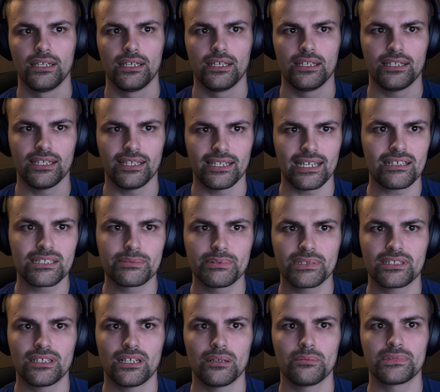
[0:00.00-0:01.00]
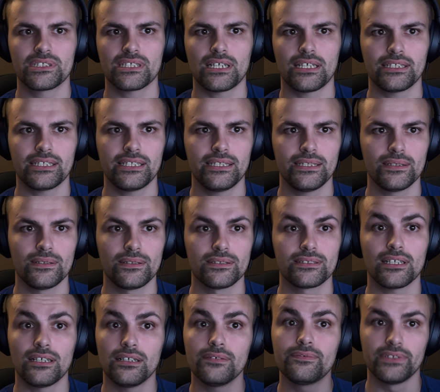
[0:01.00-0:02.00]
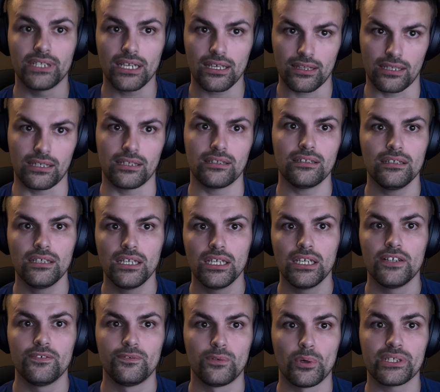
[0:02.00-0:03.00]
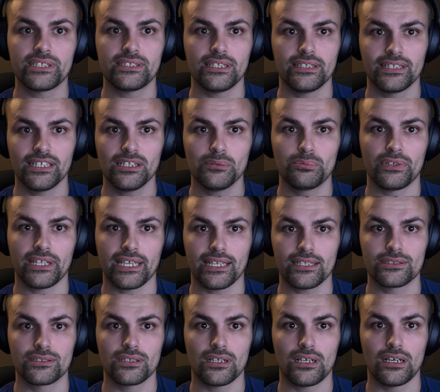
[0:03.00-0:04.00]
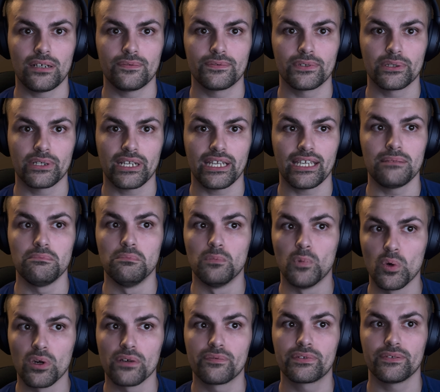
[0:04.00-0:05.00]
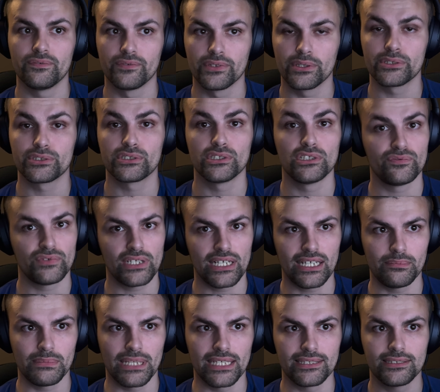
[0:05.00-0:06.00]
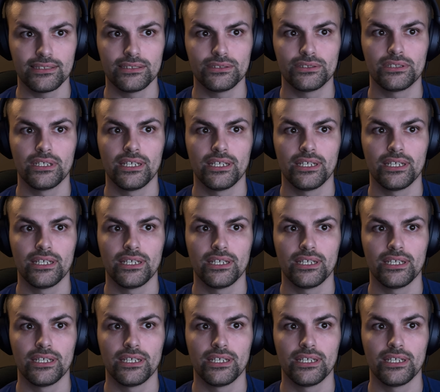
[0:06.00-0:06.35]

The announcement comes on the heels of Nothing voicing their plans to offer a morphed version of iMessage,